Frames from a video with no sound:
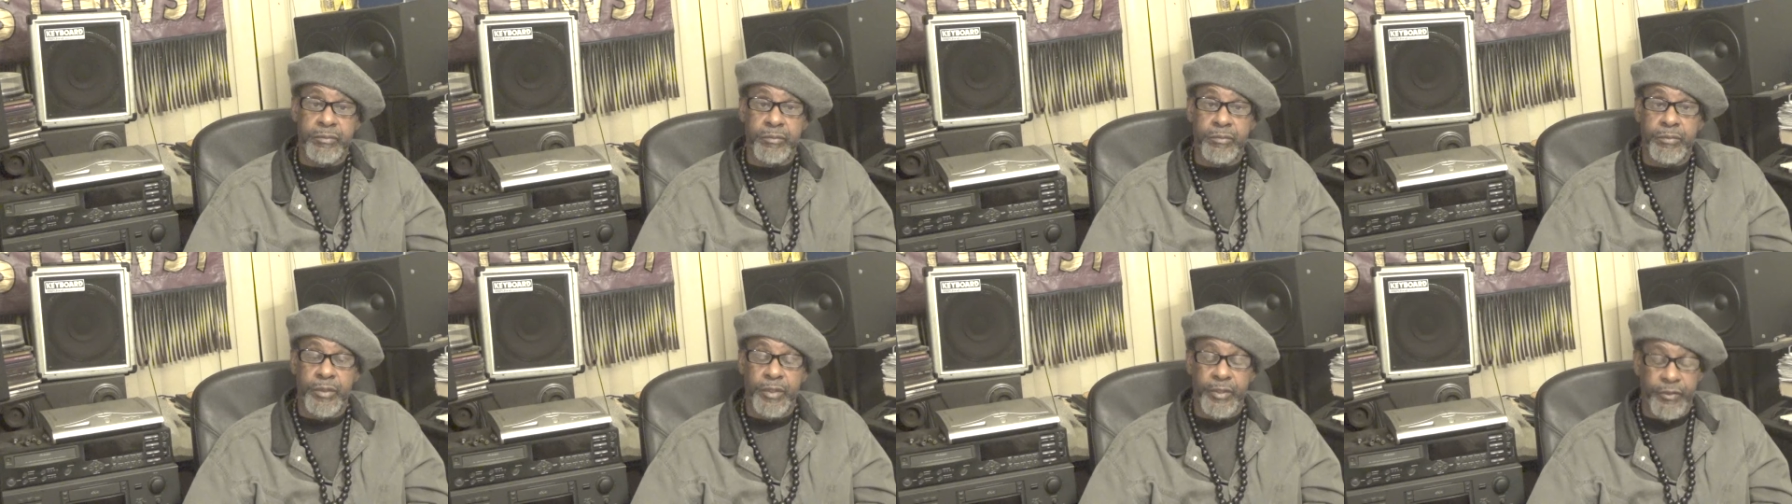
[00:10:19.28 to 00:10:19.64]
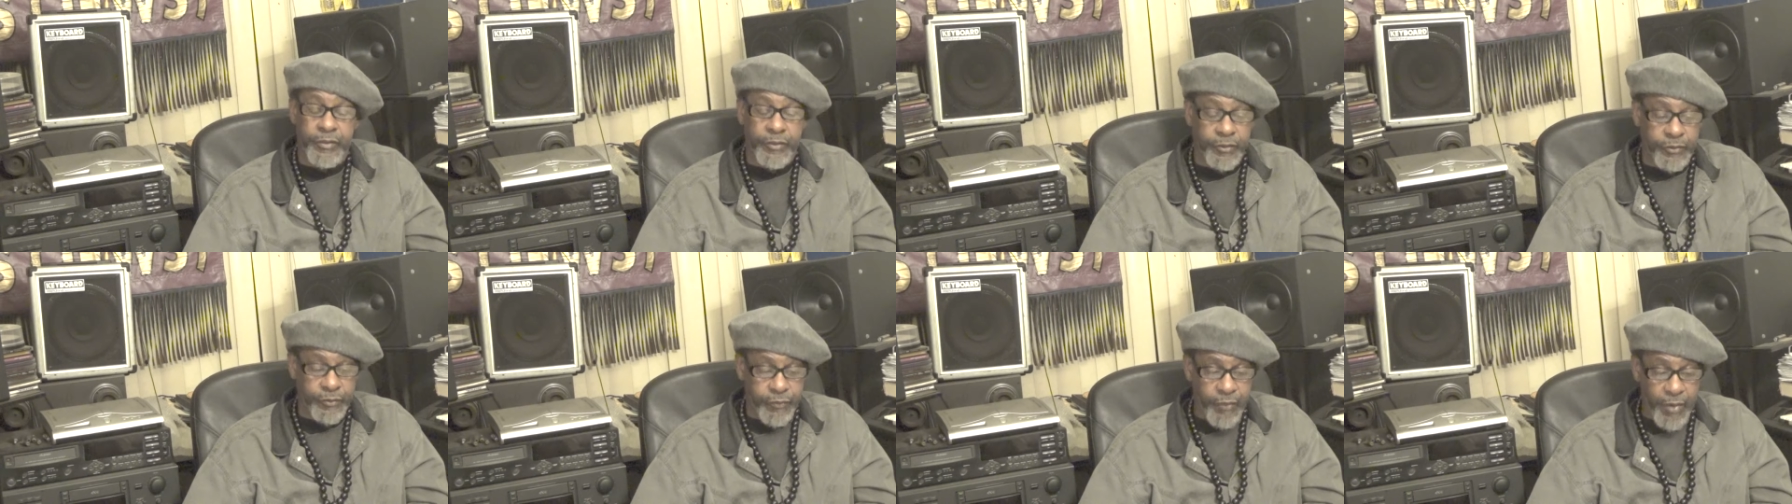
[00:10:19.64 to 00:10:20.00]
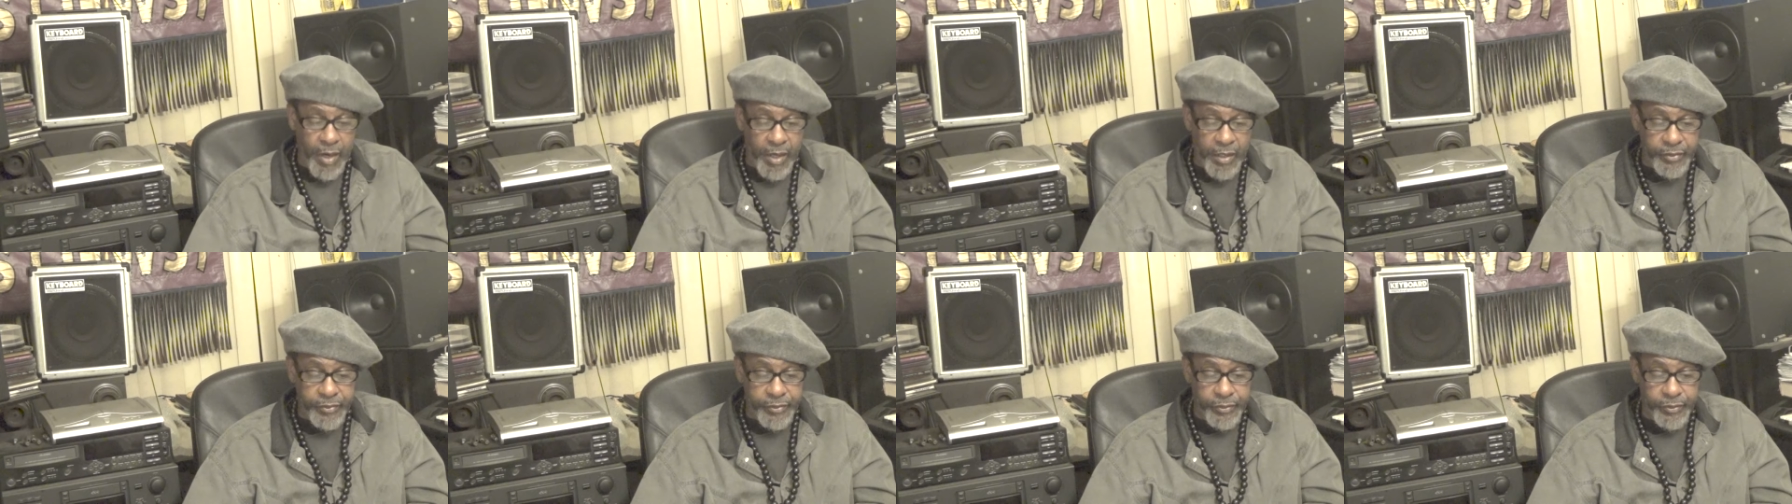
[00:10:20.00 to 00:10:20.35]
But as
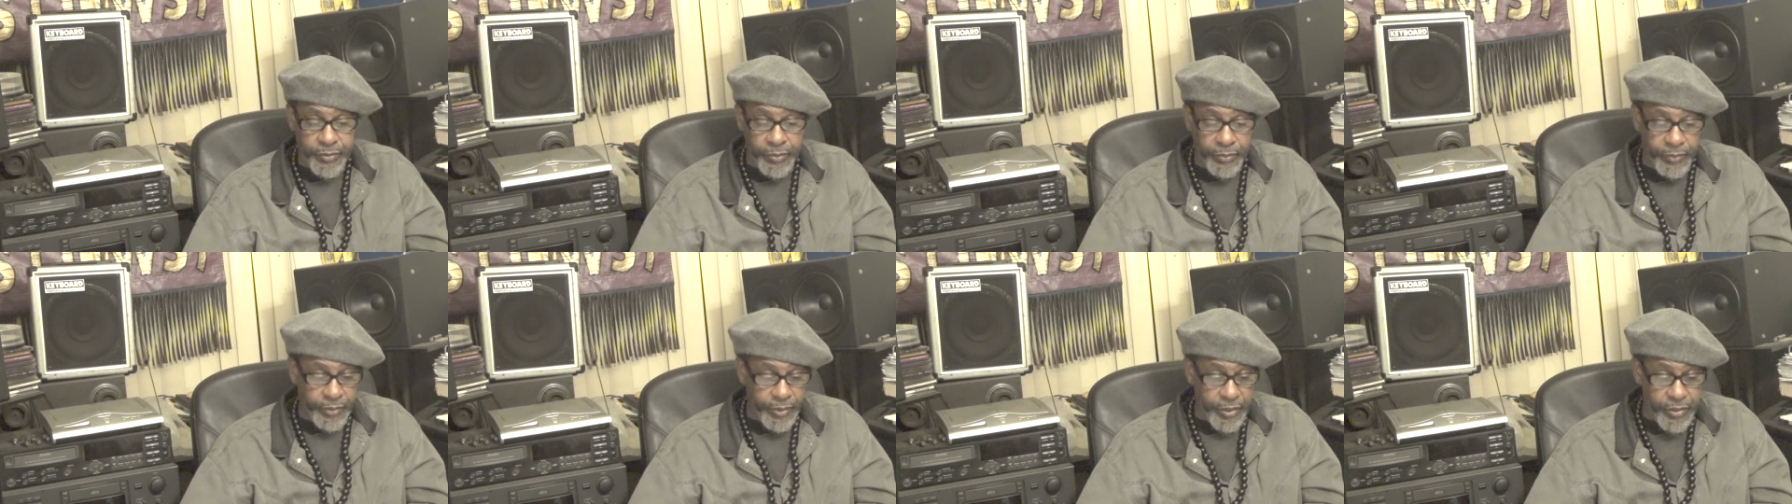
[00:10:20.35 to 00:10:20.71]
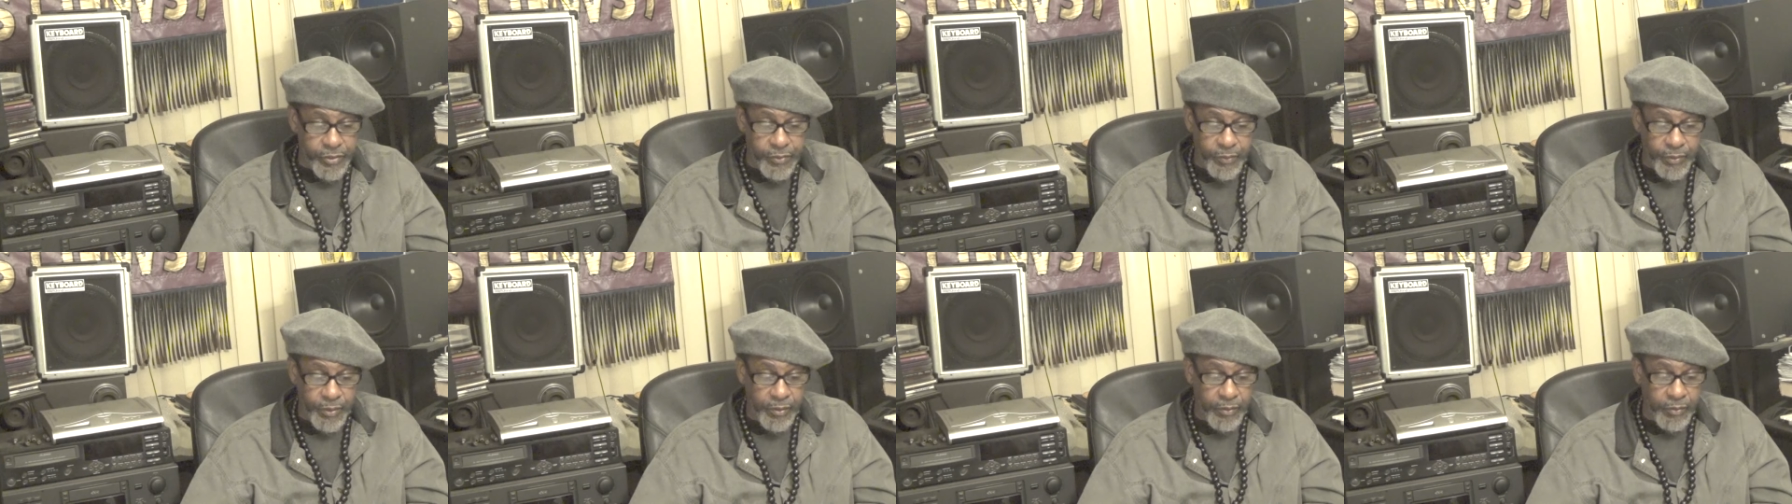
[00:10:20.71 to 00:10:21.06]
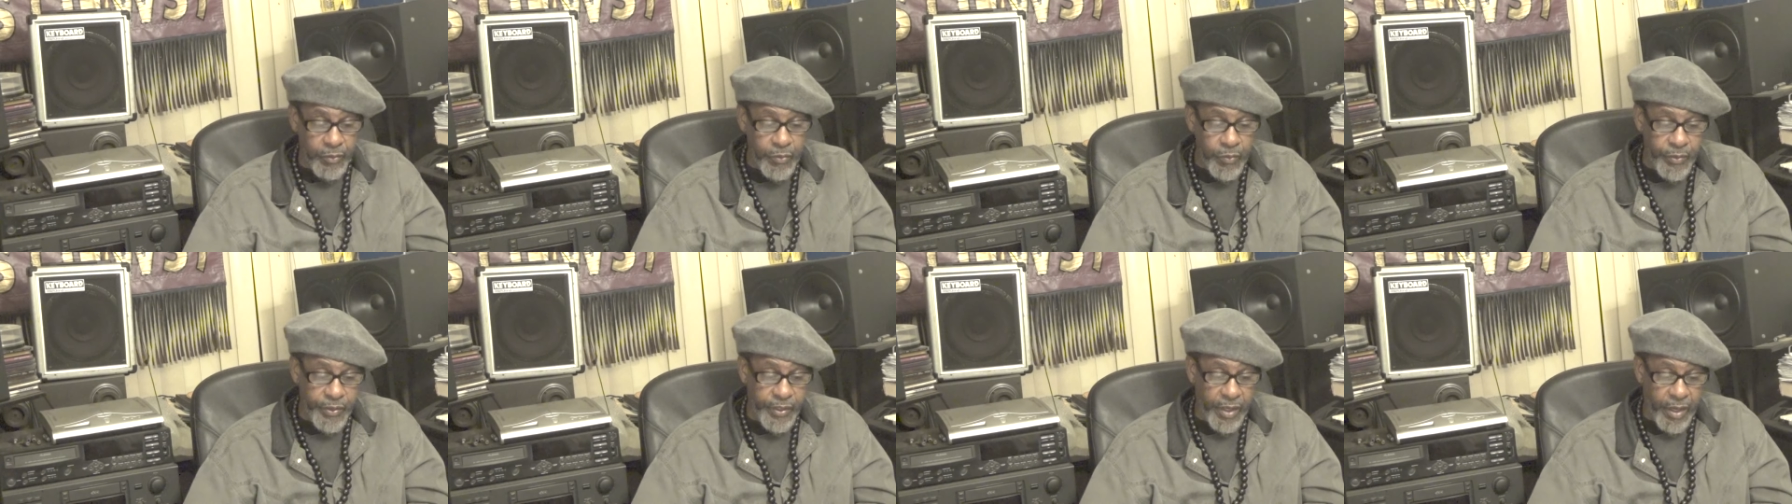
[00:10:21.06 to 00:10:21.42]
far as the children of Israel,
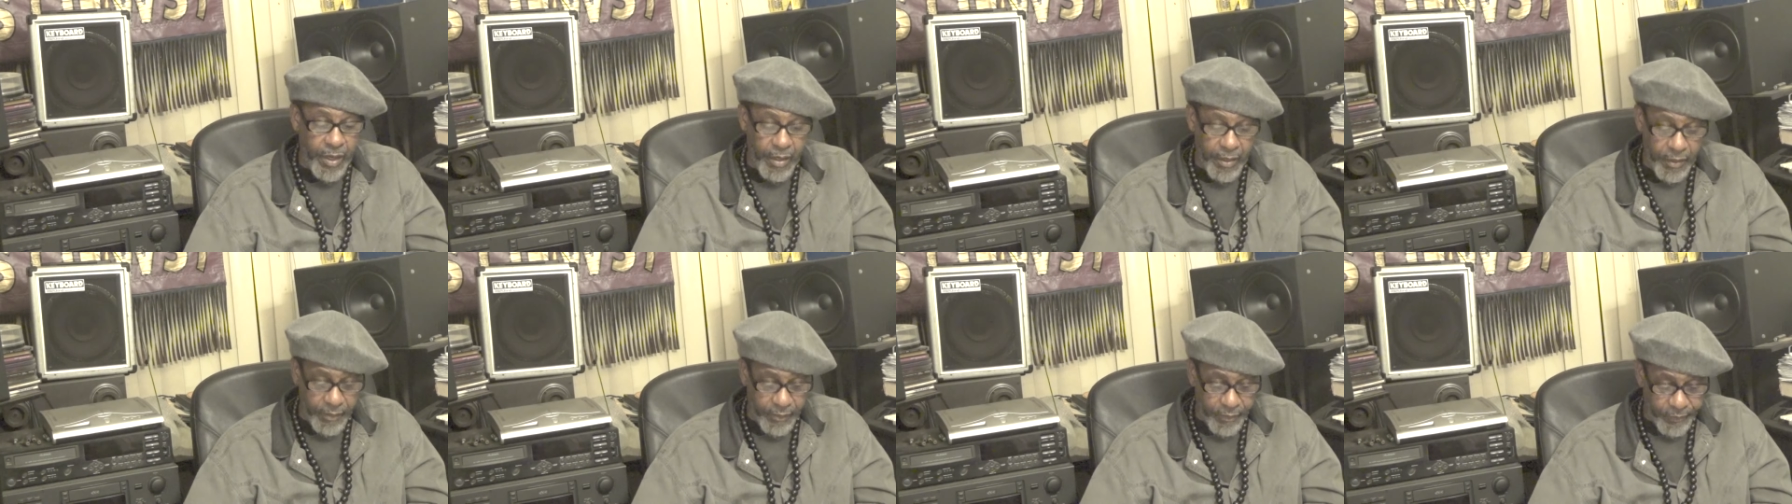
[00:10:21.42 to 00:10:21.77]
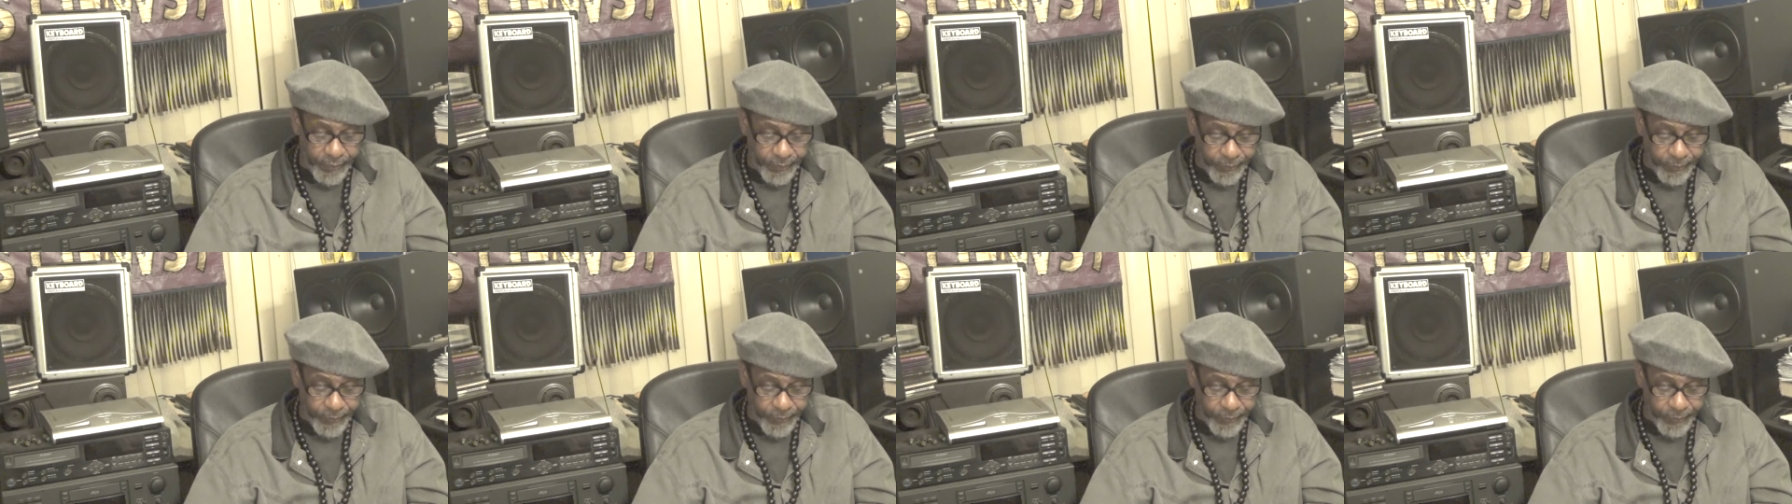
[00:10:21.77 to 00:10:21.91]
who we are,